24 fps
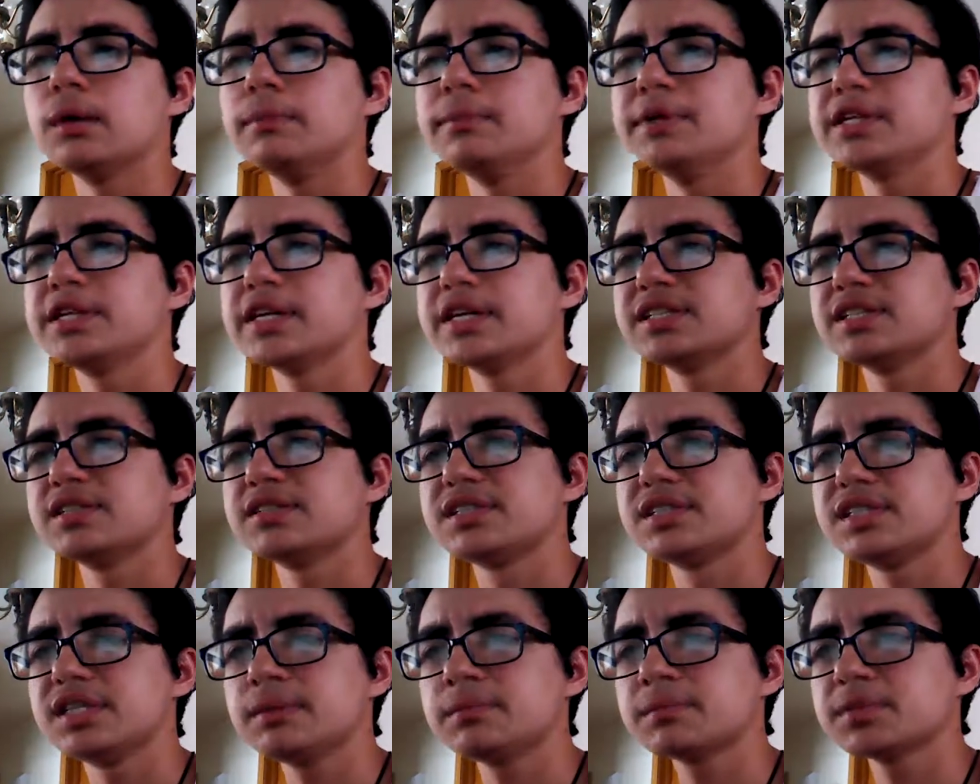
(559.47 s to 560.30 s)
because it
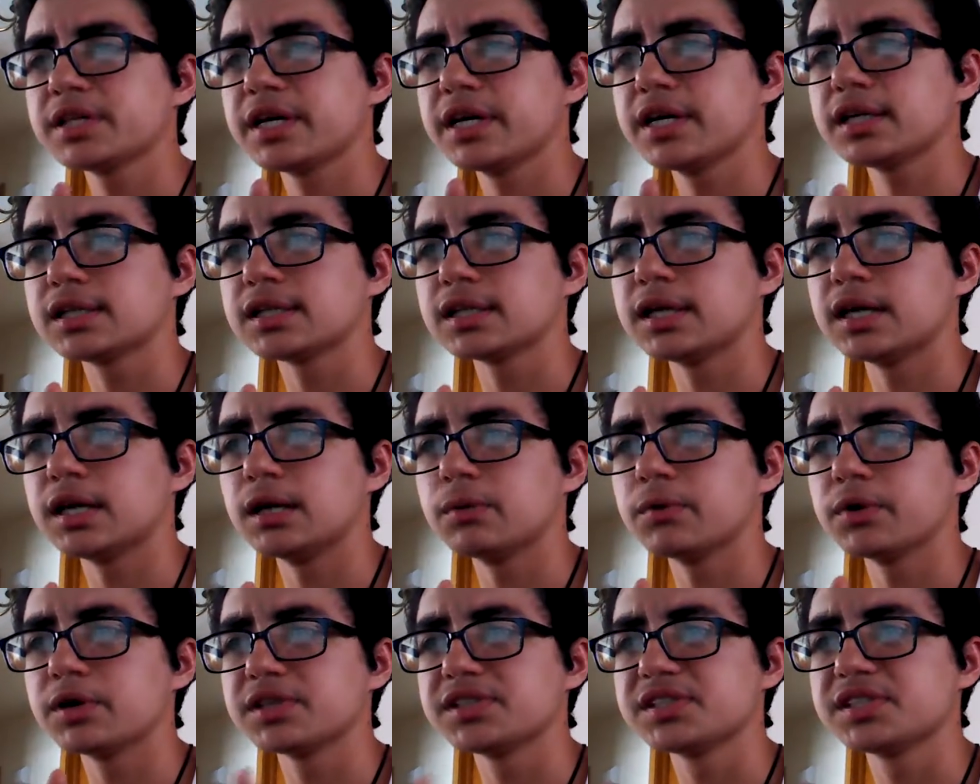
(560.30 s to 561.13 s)
seems like
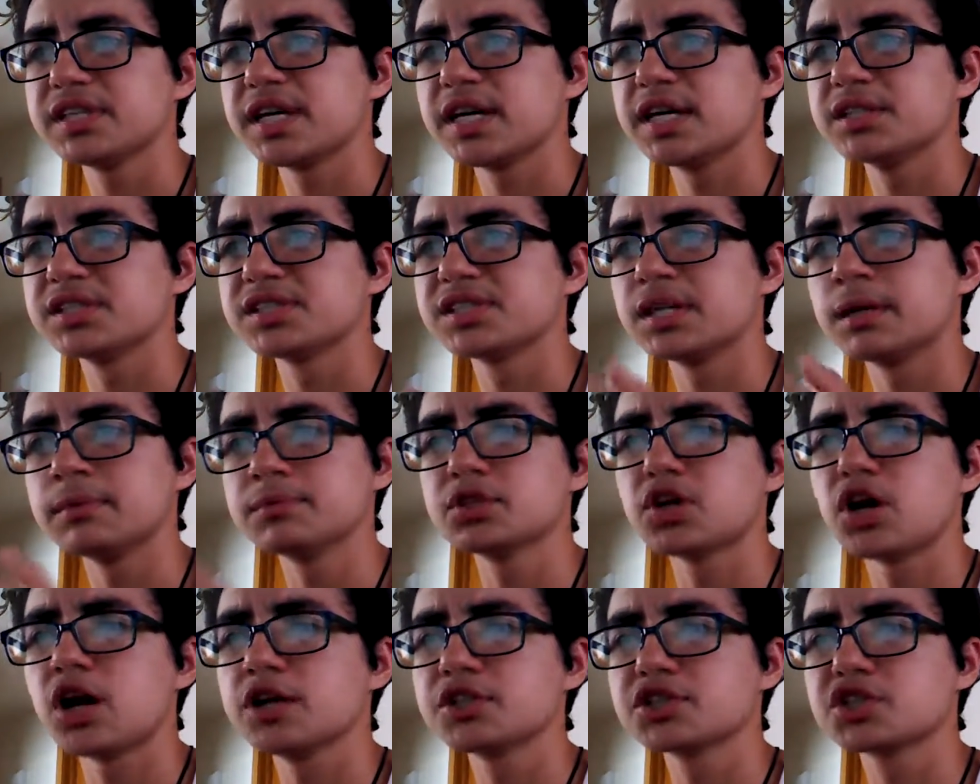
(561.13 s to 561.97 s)
where it says some
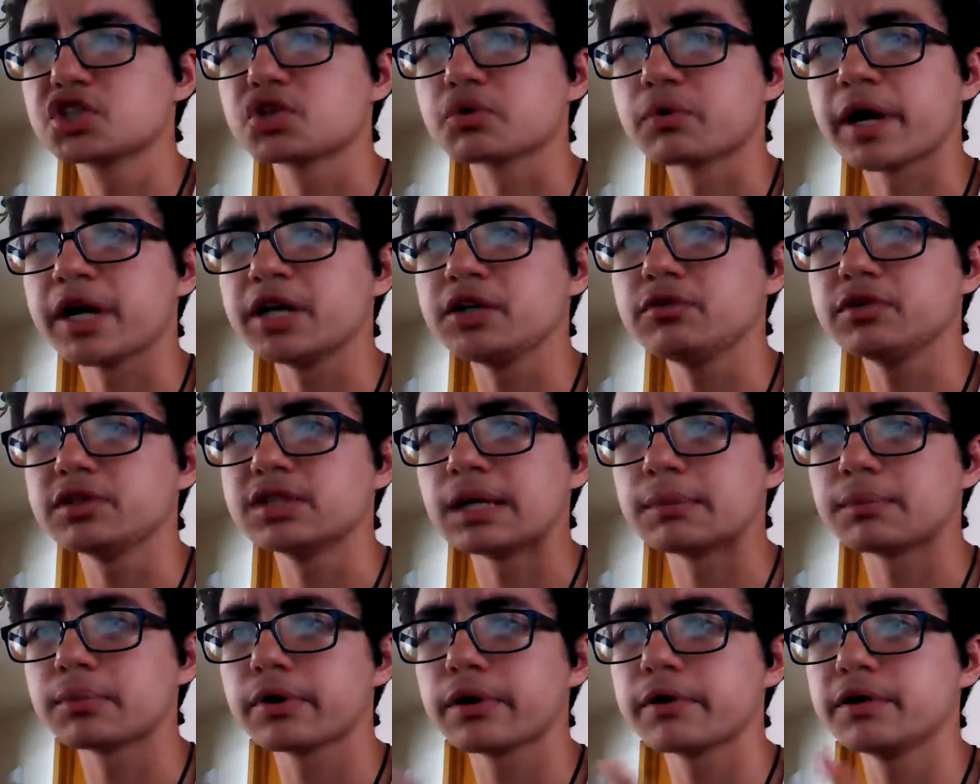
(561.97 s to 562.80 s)
taunts grant you a
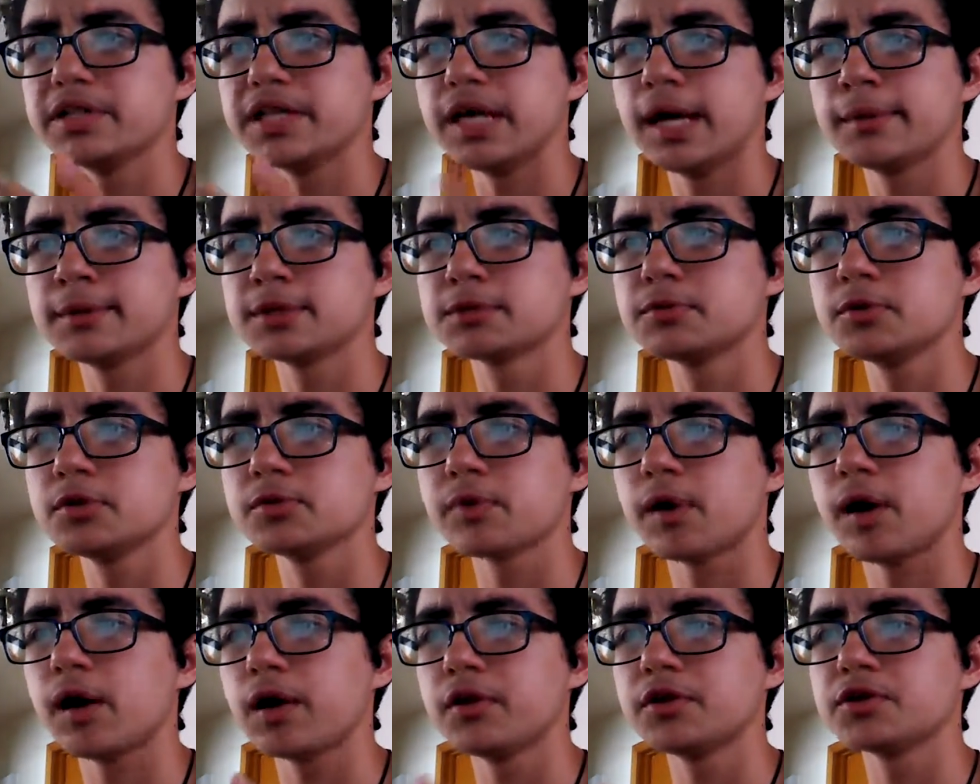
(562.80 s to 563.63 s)
temporary damage boost
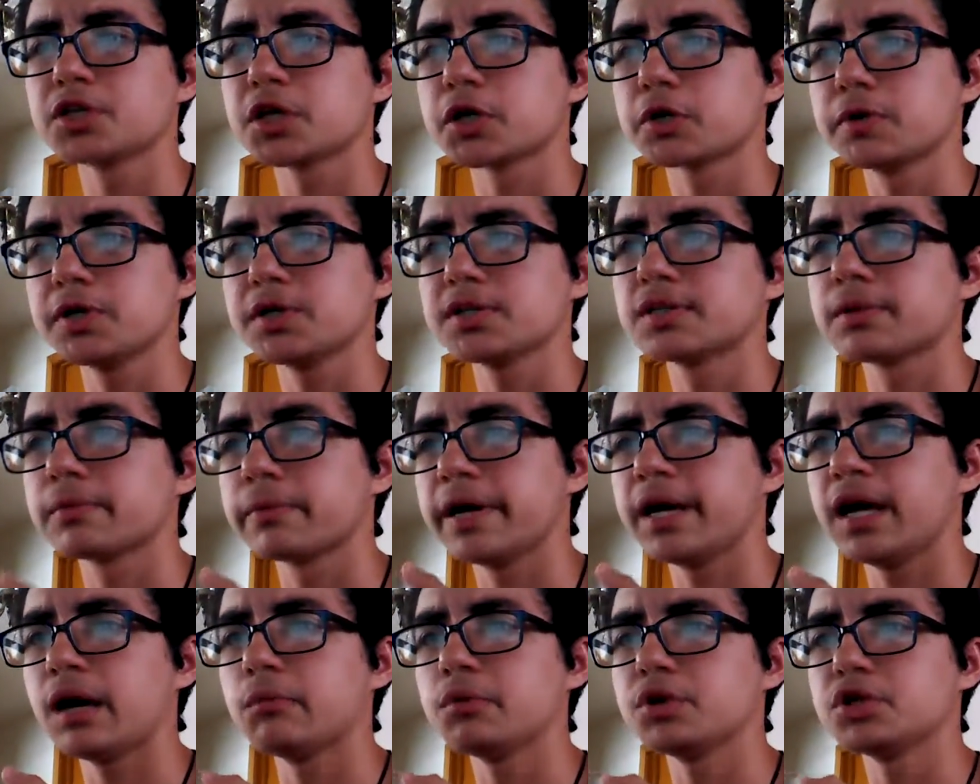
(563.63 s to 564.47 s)
while others increase the
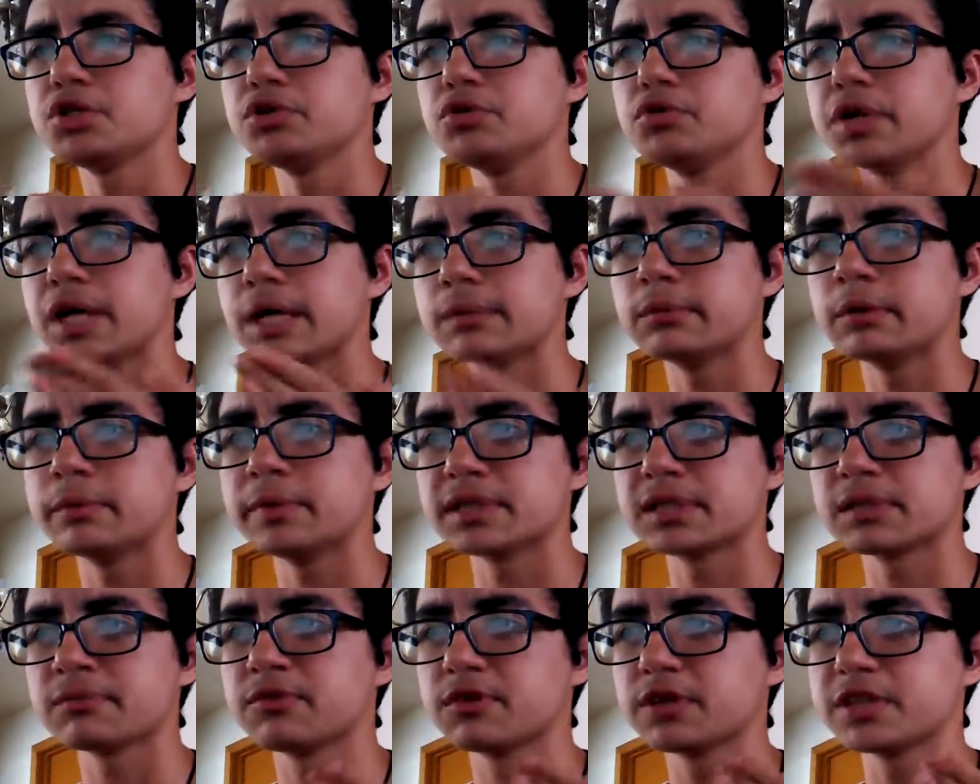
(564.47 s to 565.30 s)
rate at which you gain
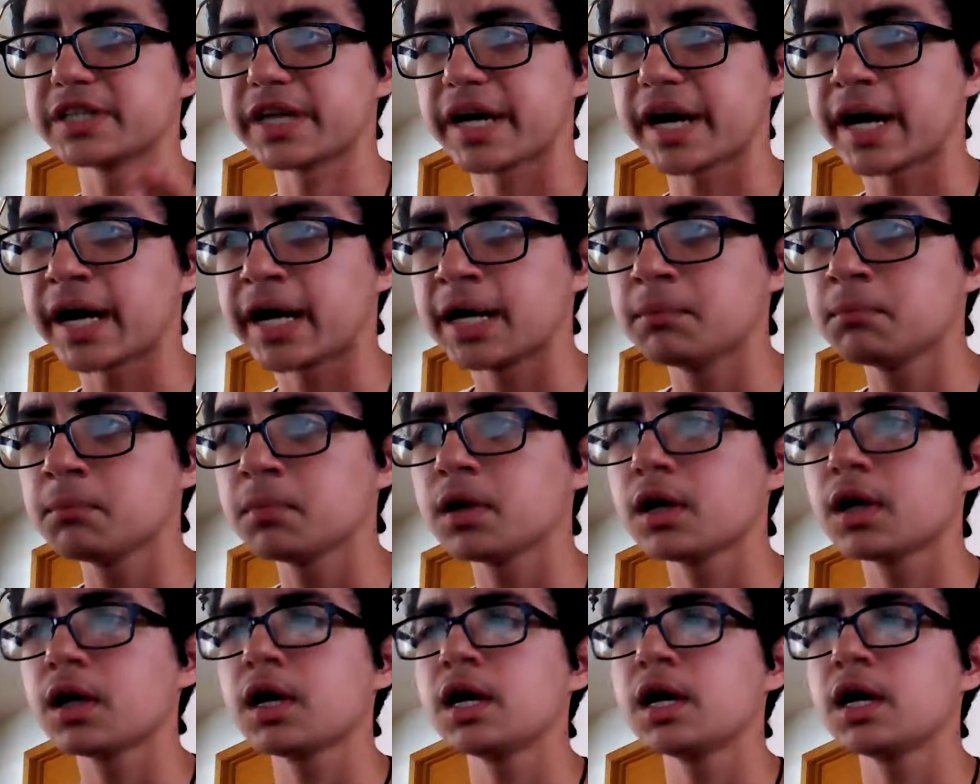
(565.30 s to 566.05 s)
momentum for a time.